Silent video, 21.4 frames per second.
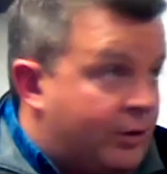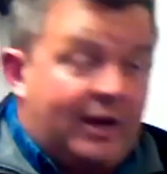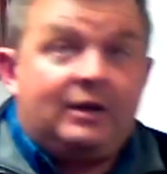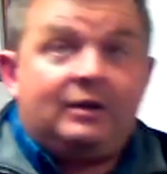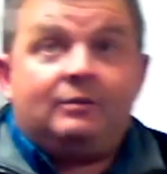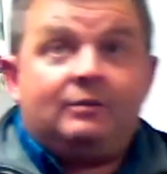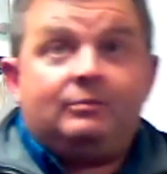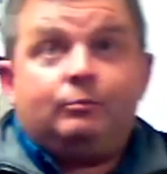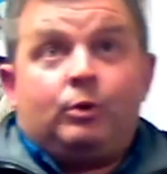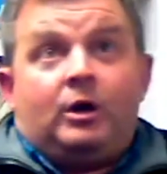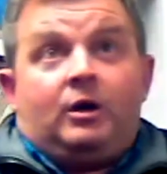
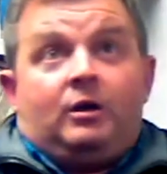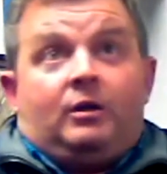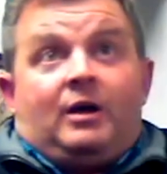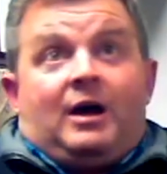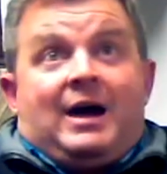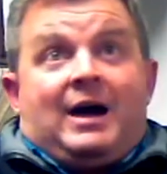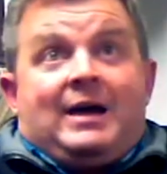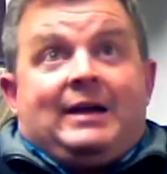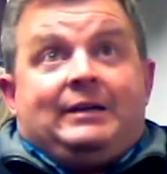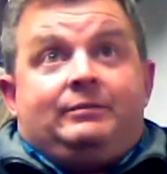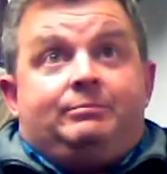Okay,
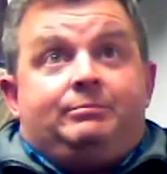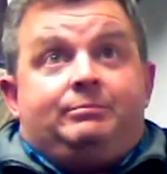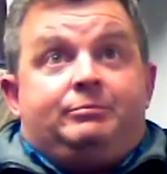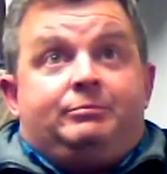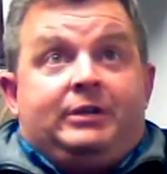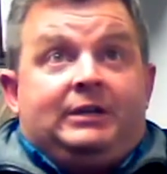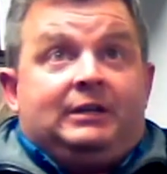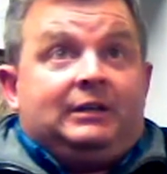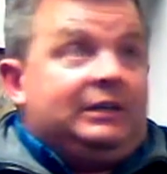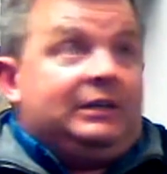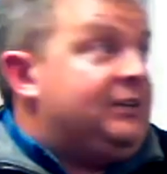well, I
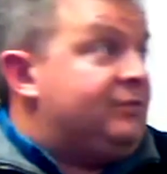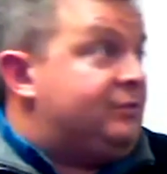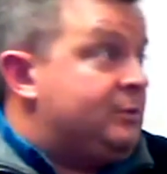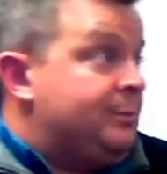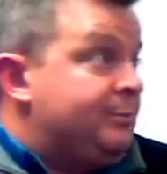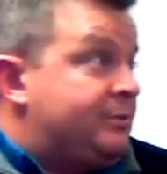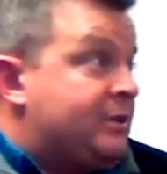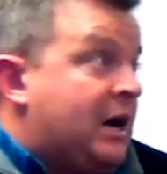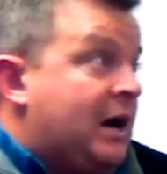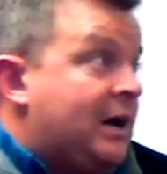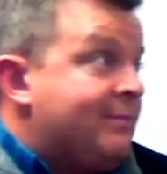did
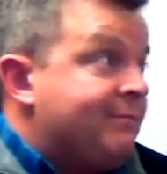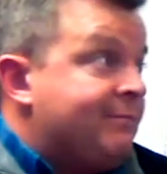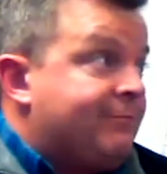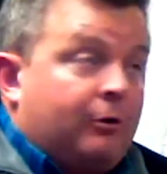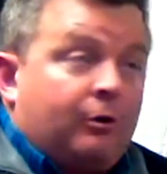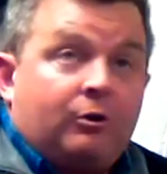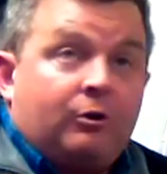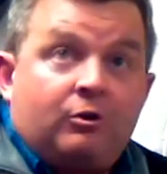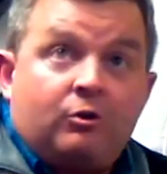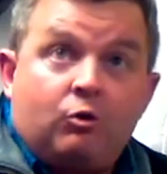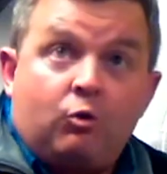leave some
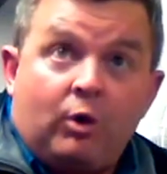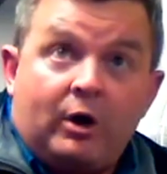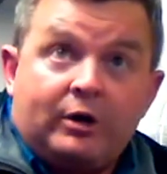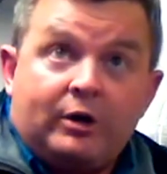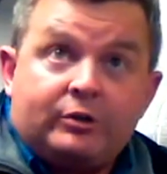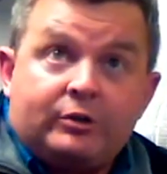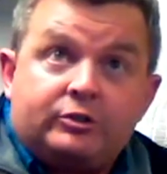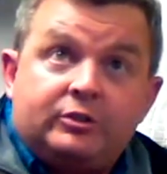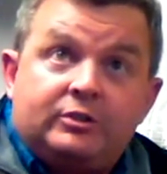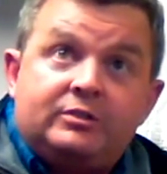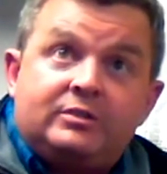time for
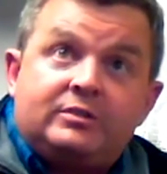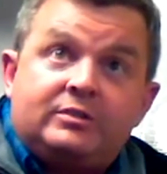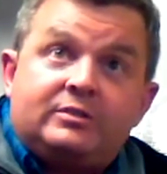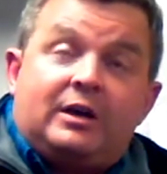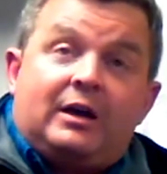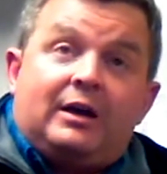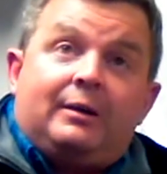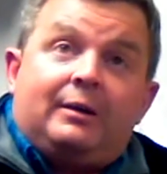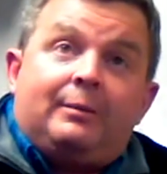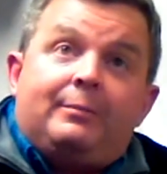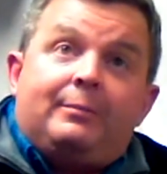
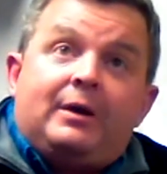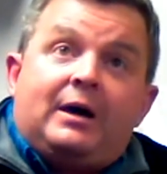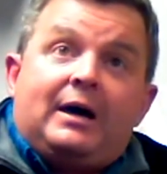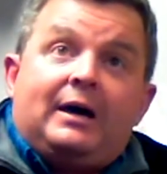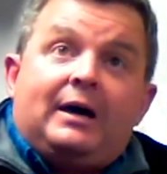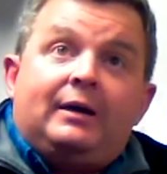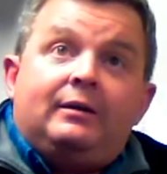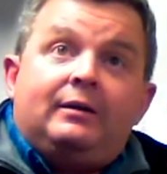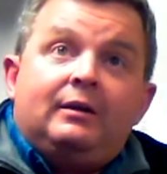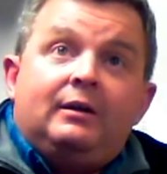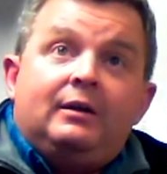questions. I'm
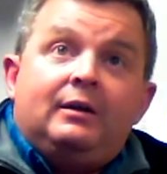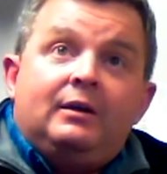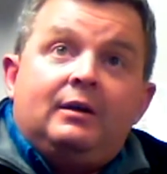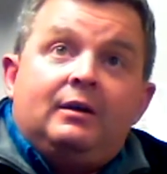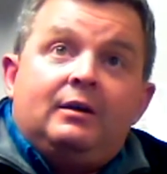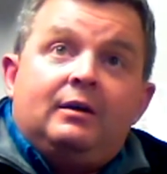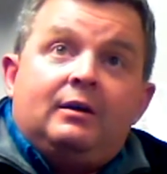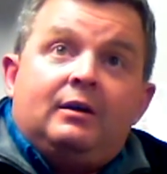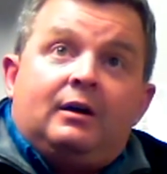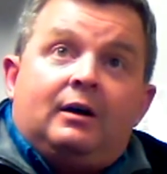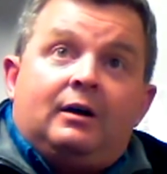not
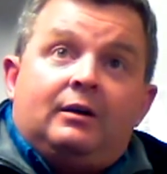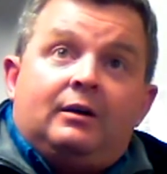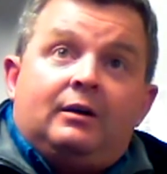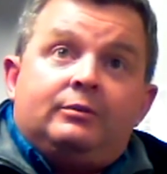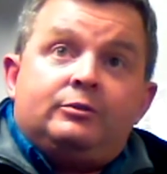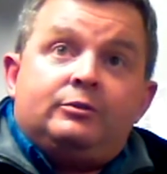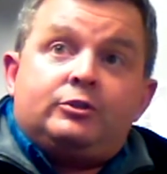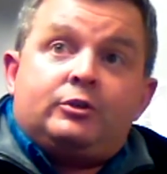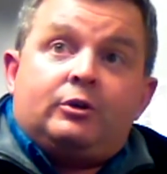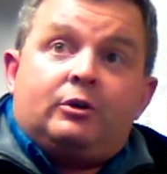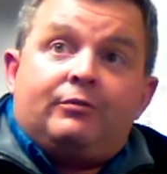
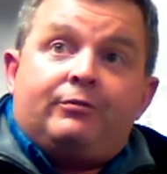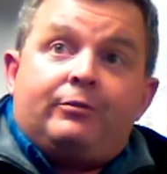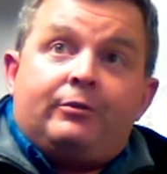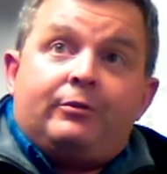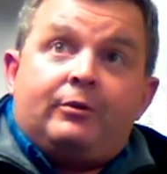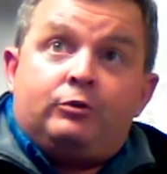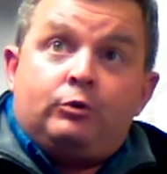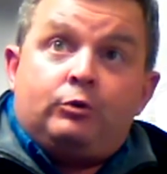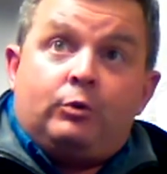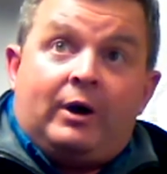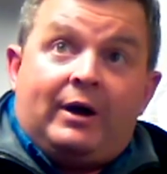sure
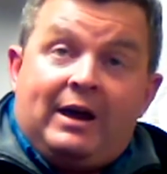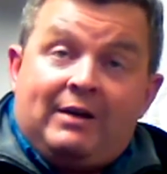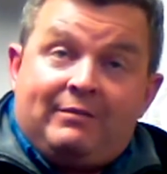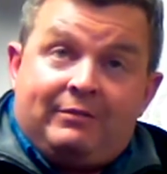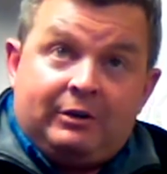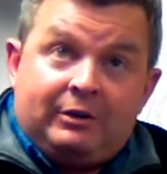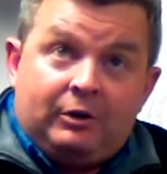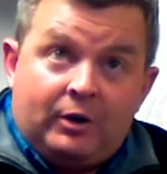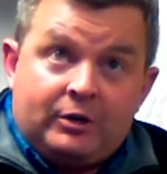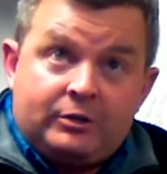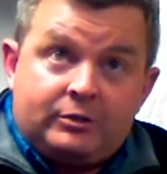do I
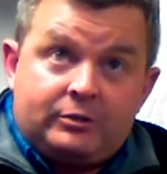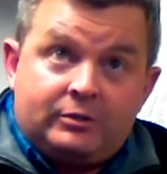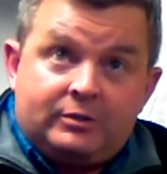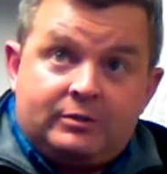have any